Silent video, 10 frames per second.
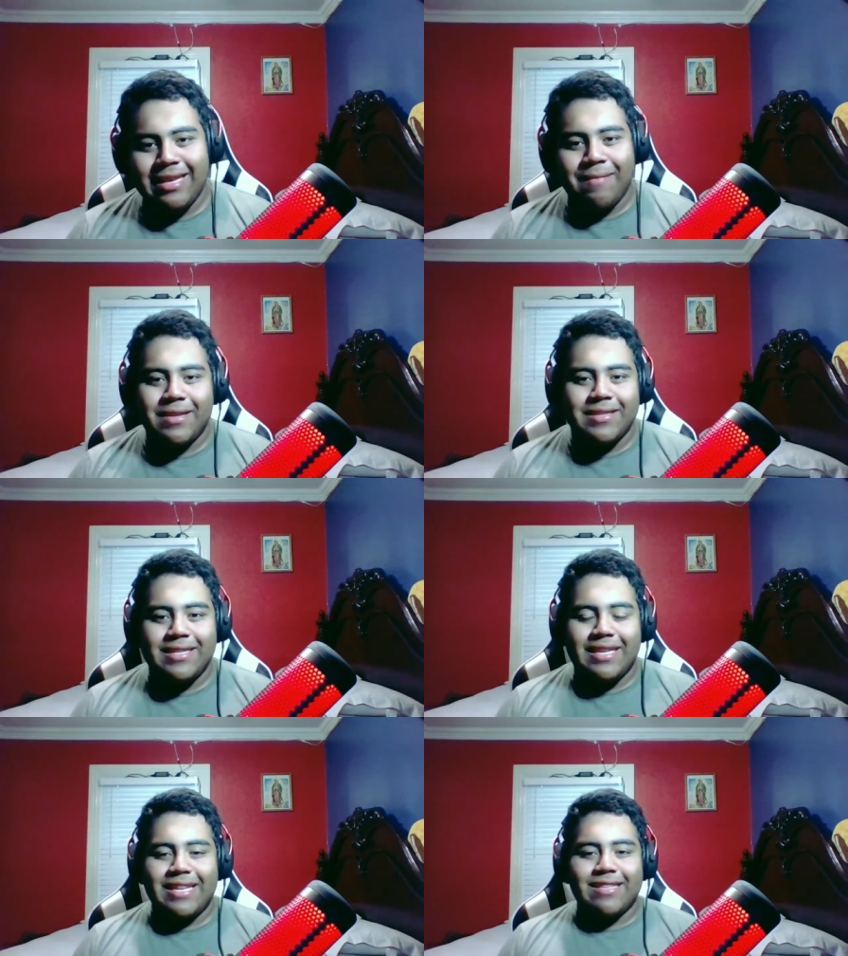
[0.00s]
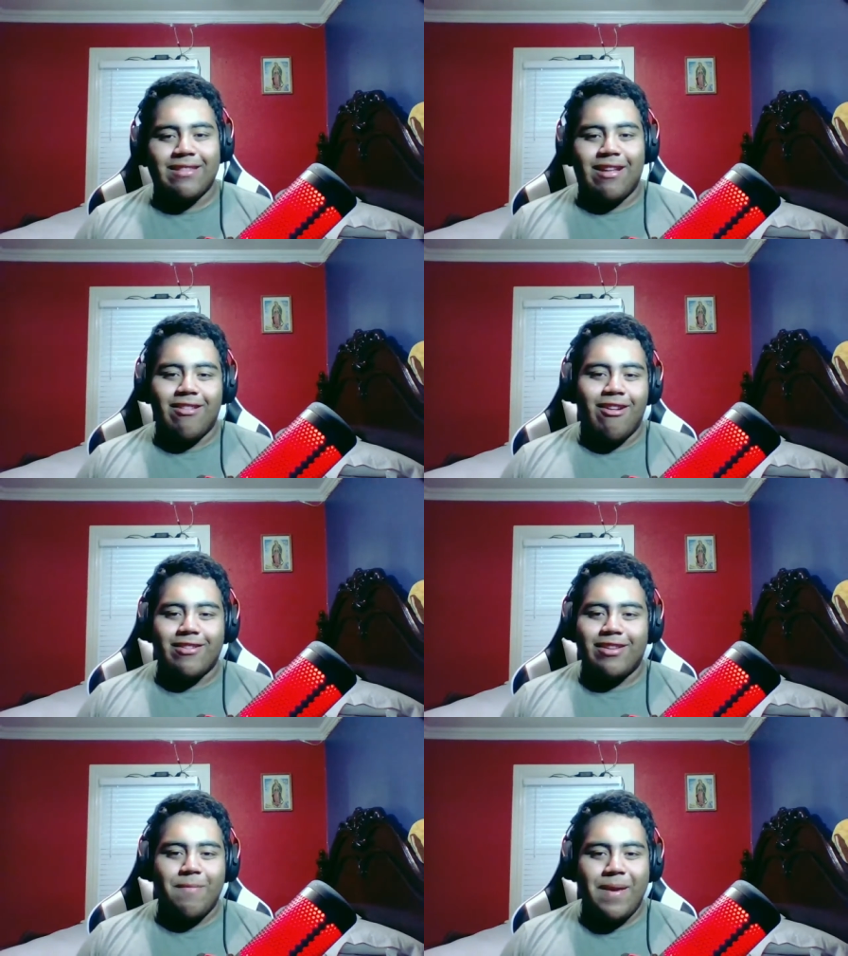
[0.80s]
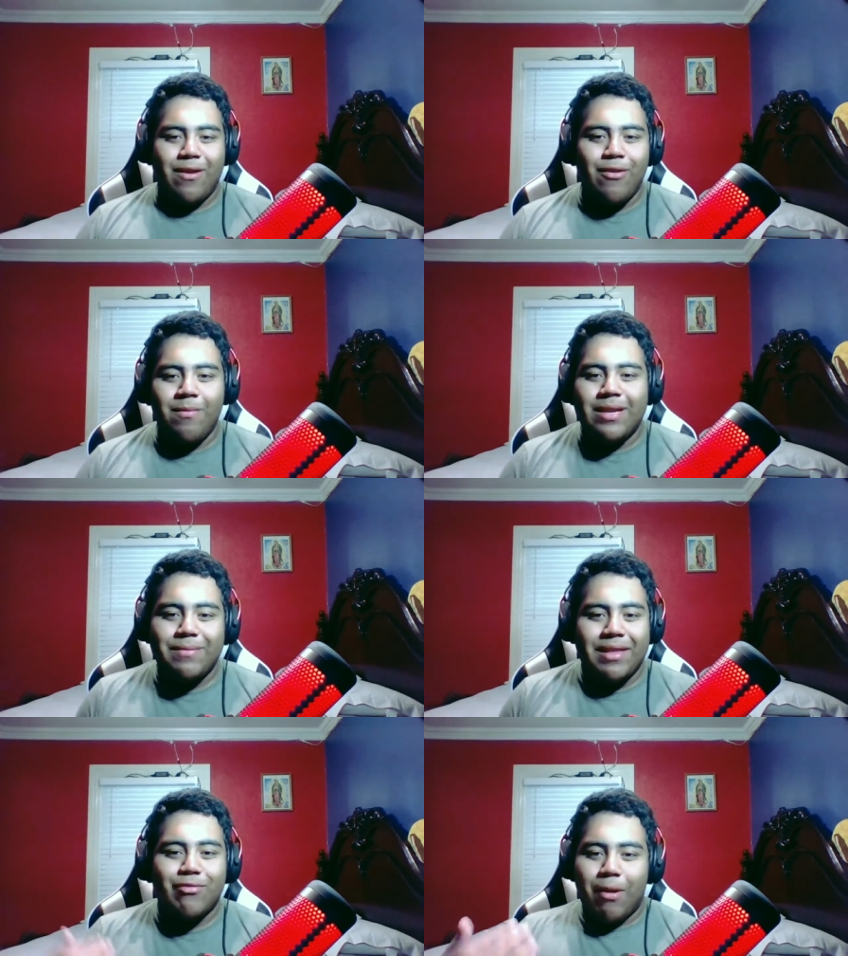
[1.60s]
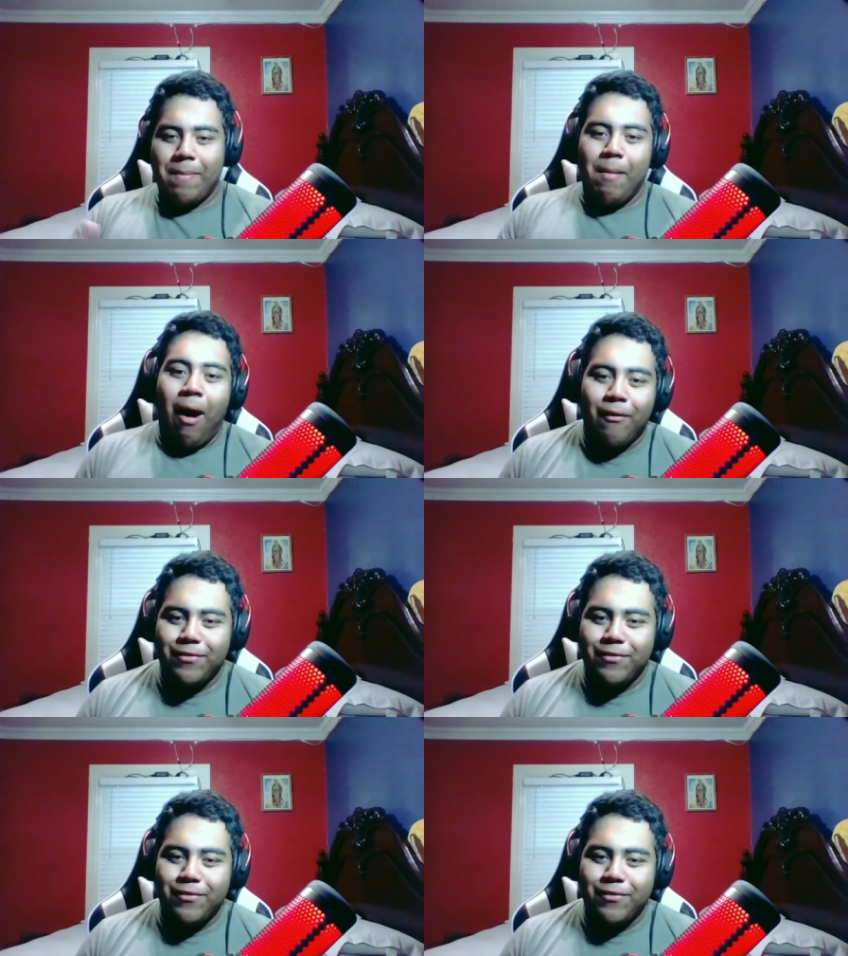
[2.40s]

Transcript: And plus, it takes a lot longer to get back home because we have to drop him off.